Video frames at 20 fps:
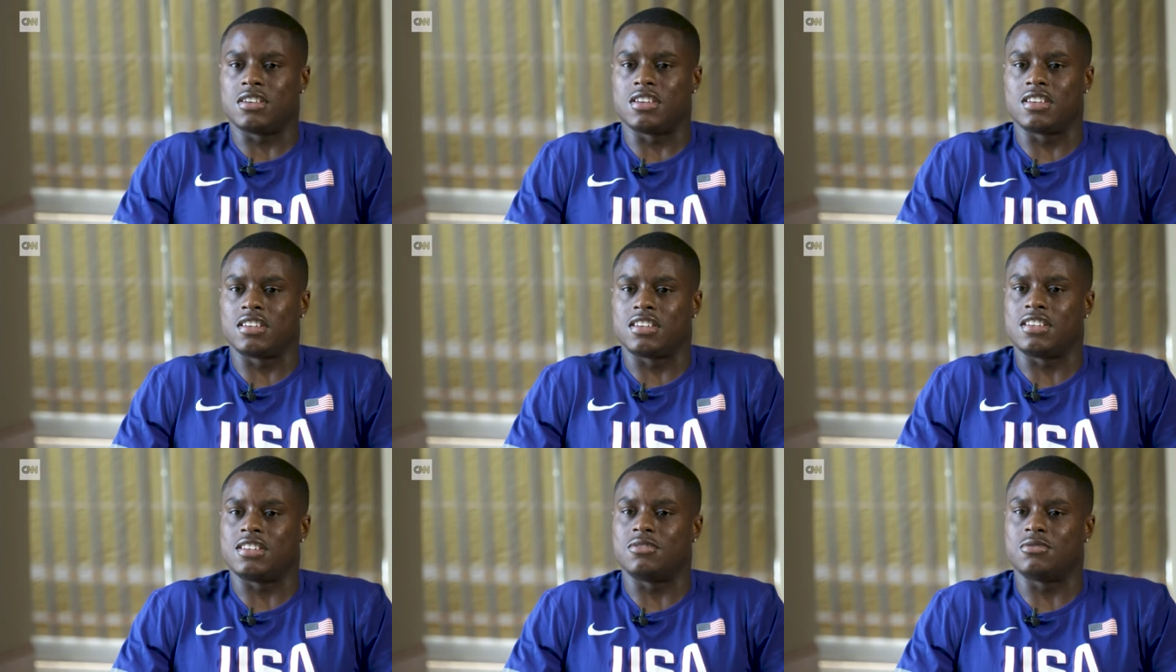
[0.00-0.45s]

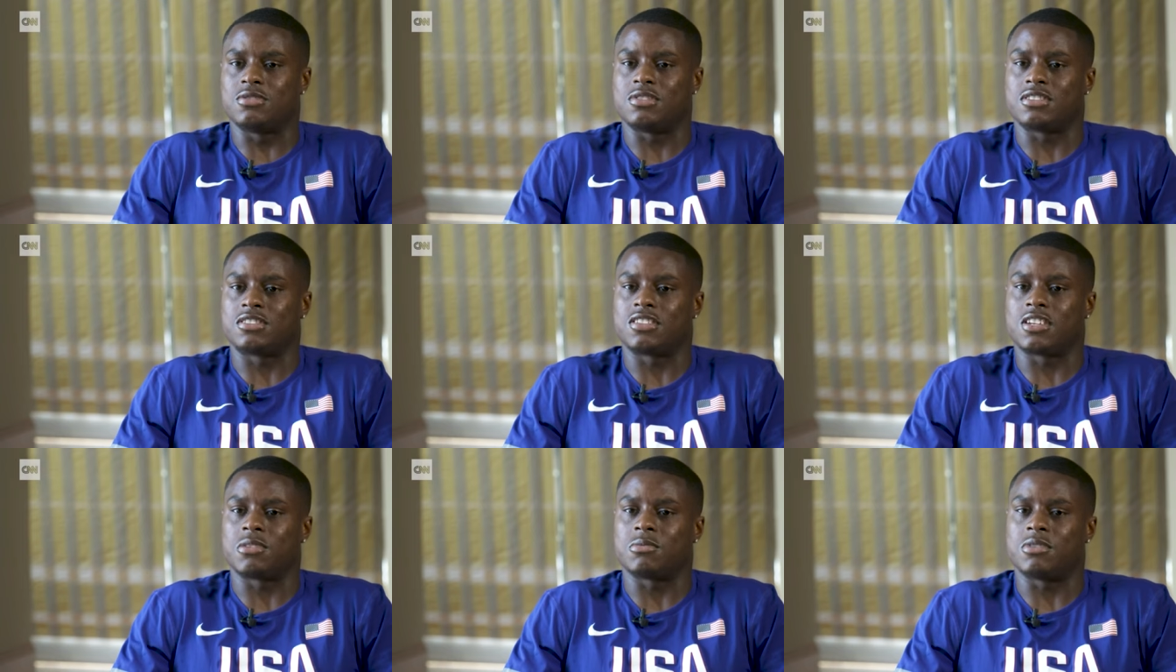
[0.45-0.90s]
he was
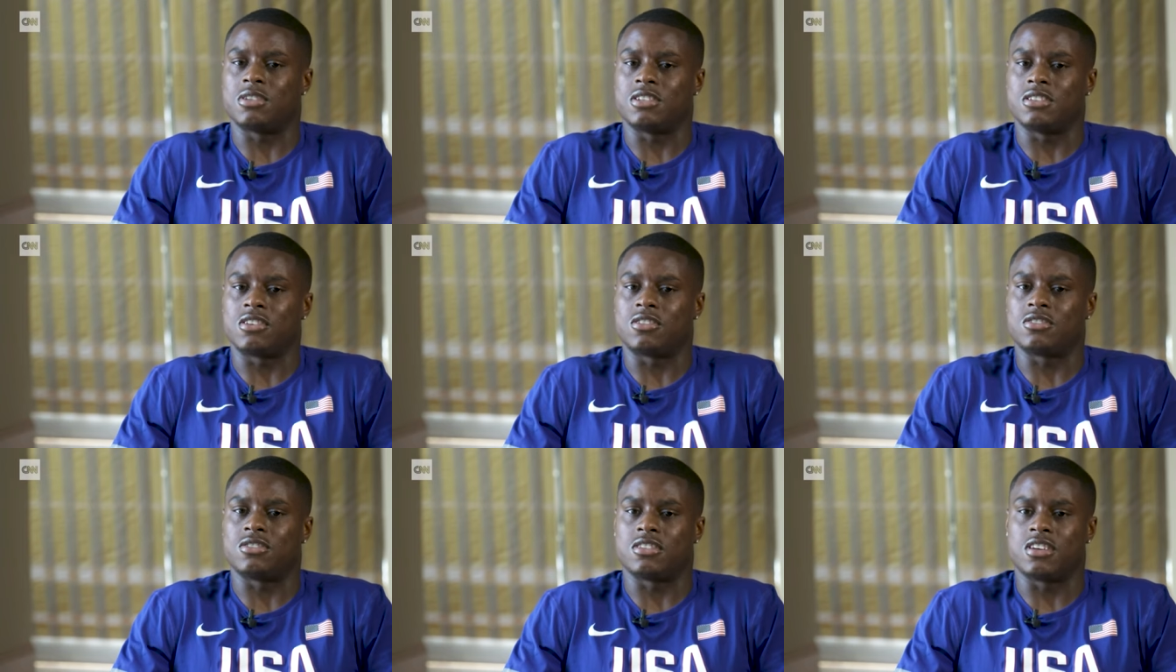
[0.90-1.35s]
just telling me, you
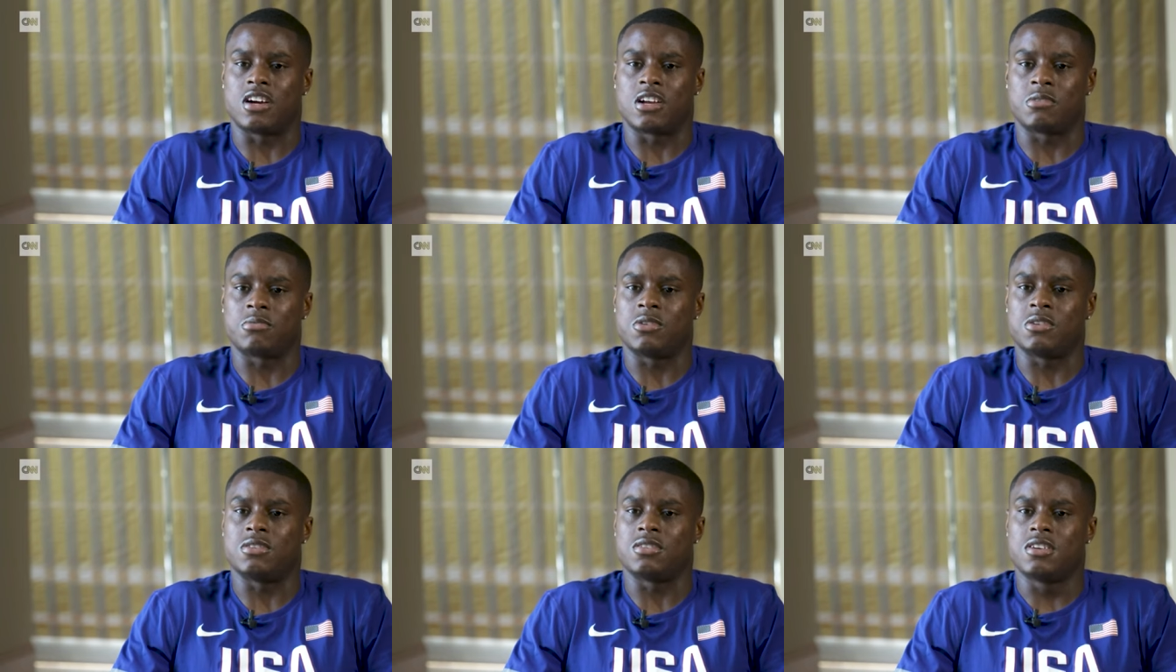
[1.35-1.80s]
know, you got to
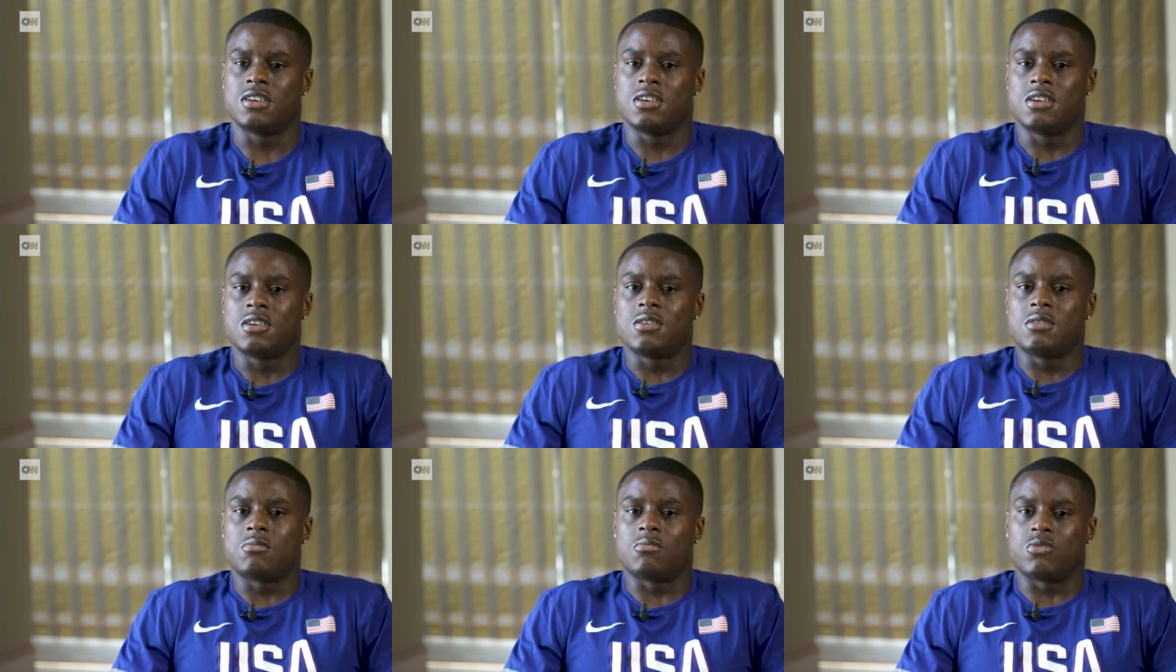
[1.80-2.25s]
be
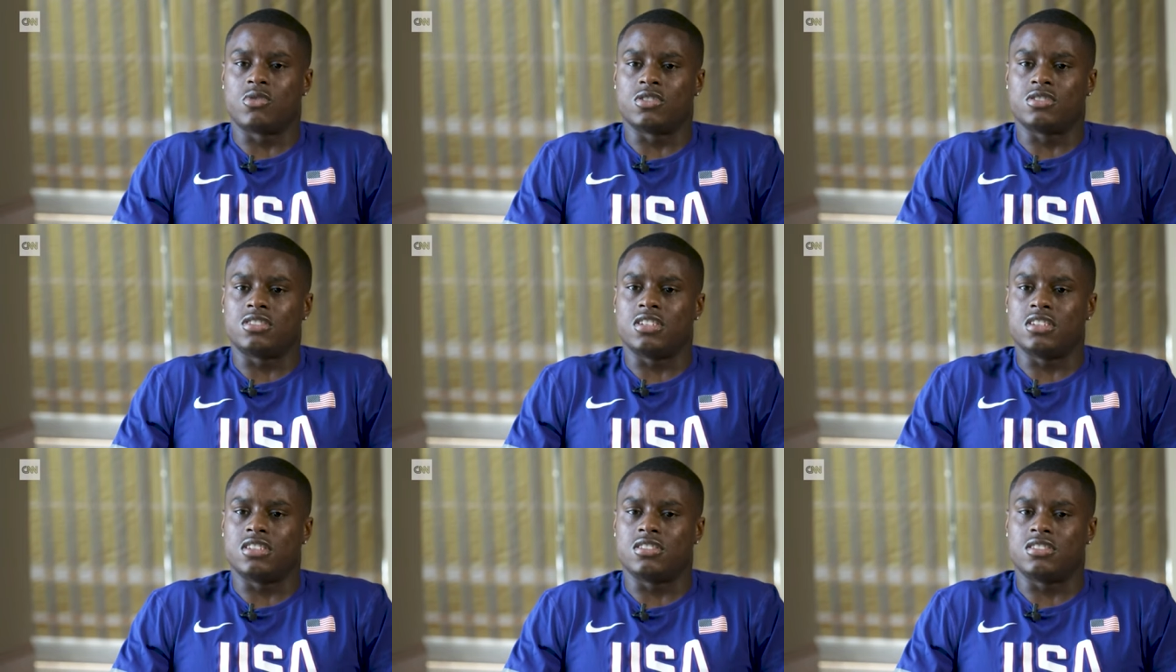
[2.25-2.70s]
more
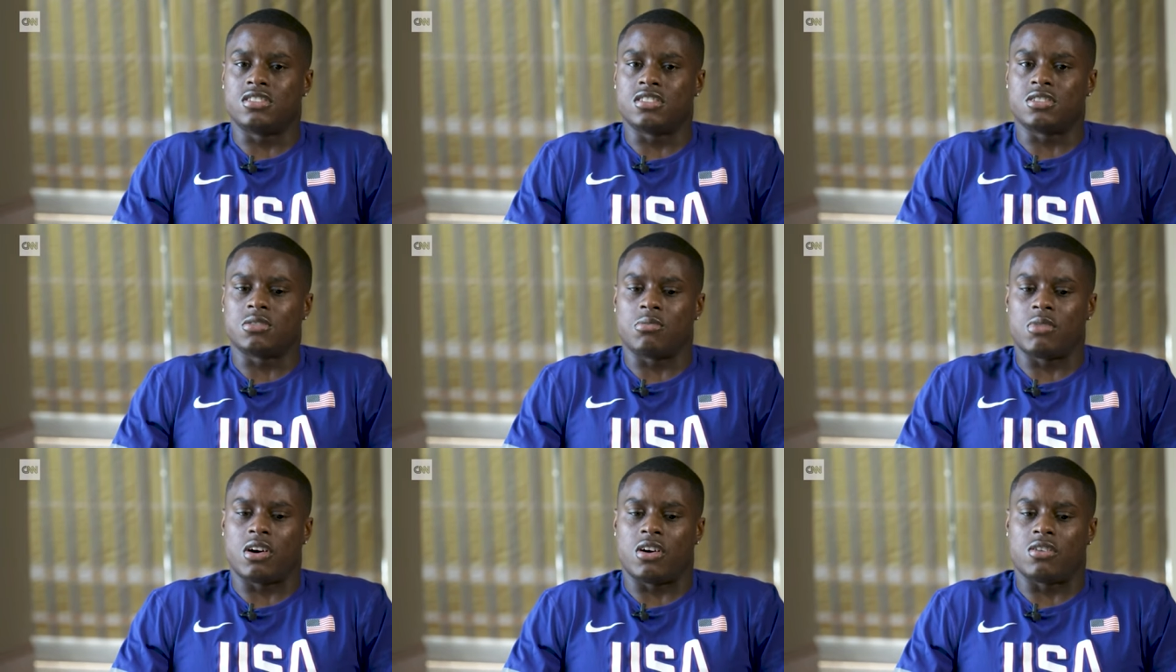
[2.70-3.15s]
diligent
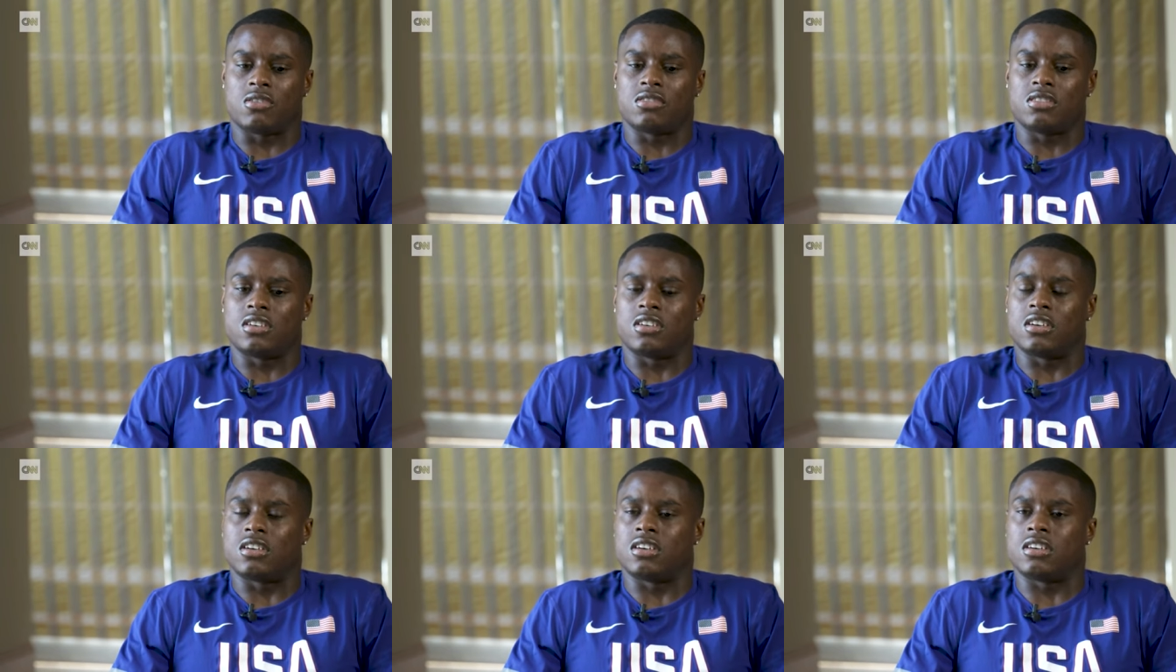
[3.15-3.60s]
about,
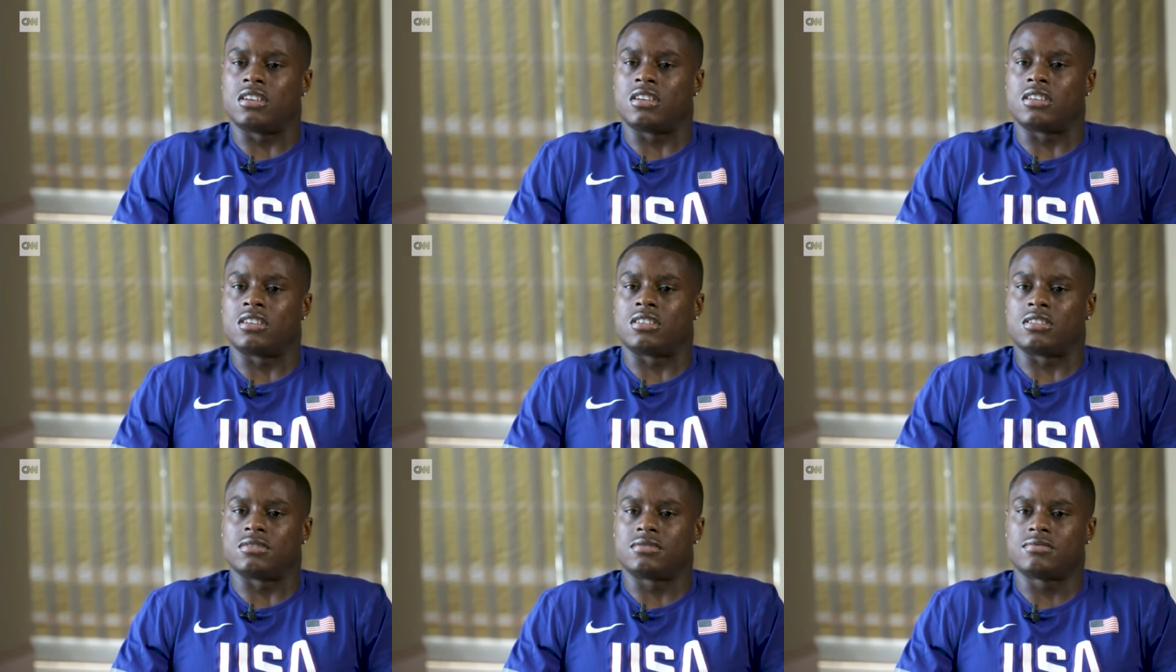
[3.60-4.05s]

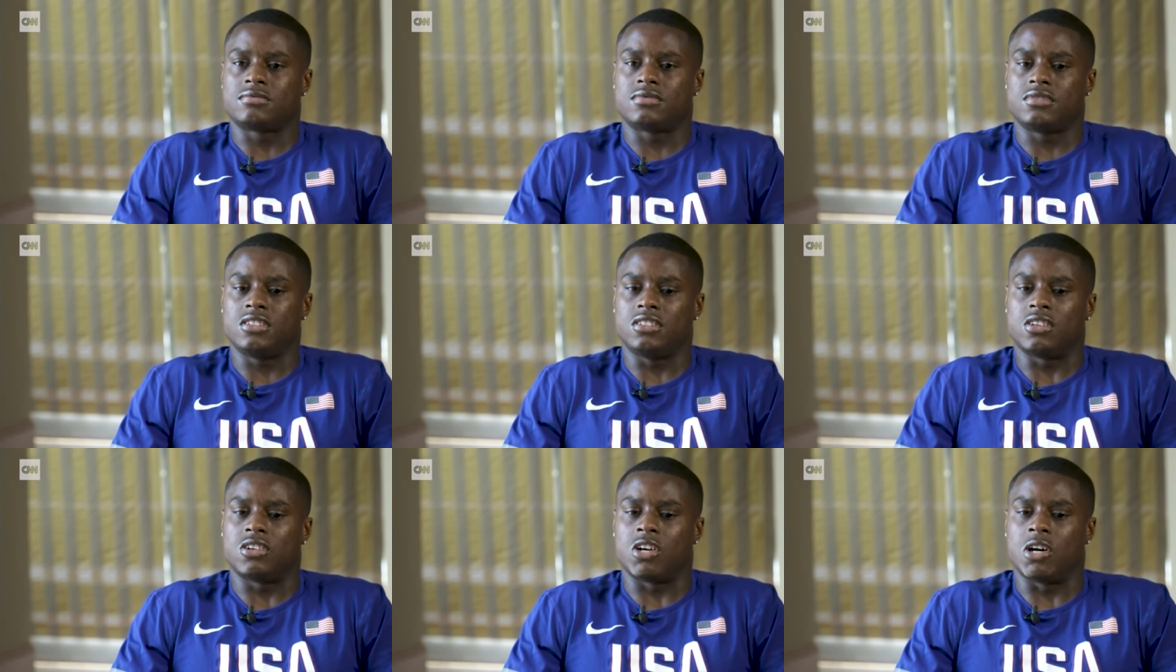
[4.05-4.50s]
uh,
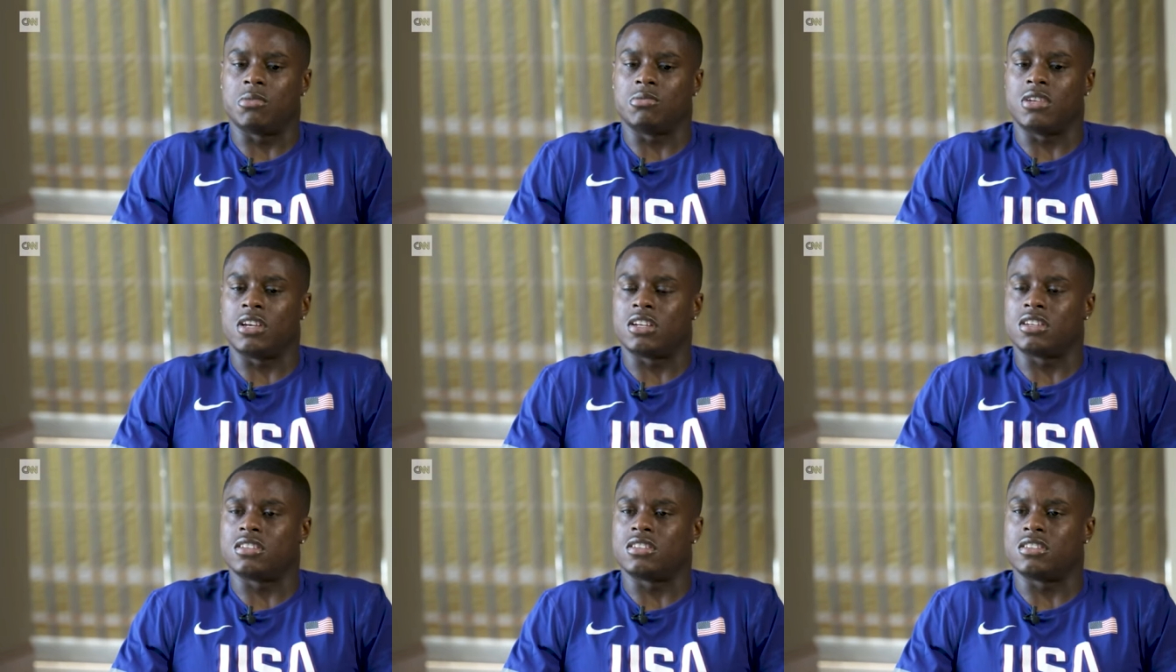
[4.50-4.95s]
you know,
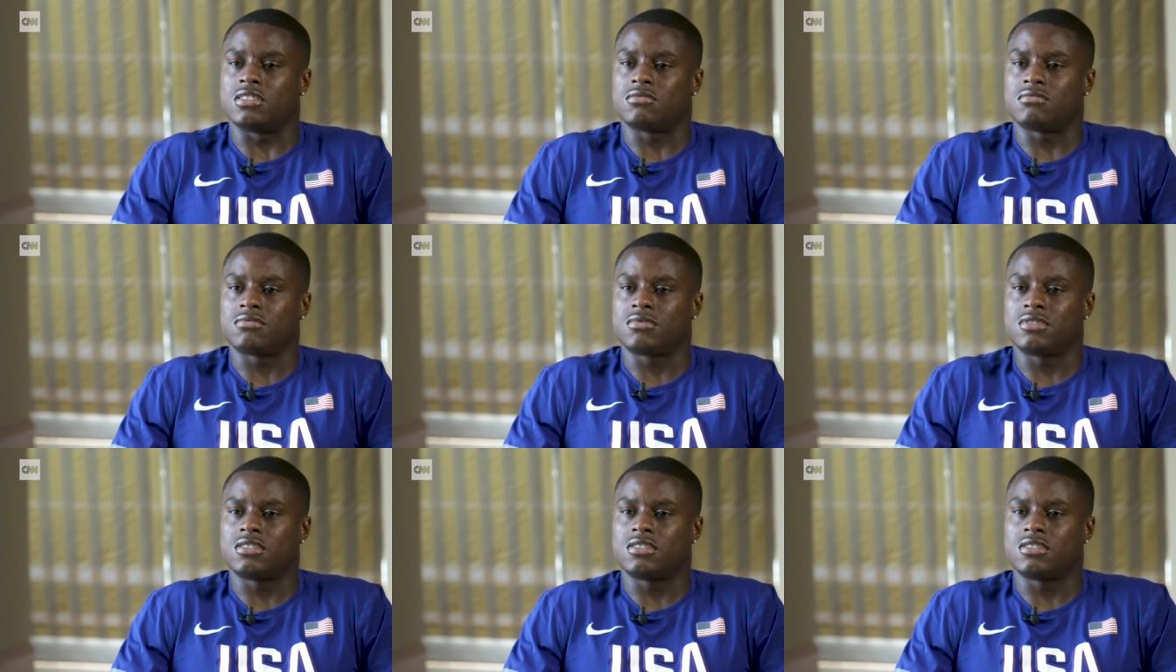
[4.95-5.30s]
updating it.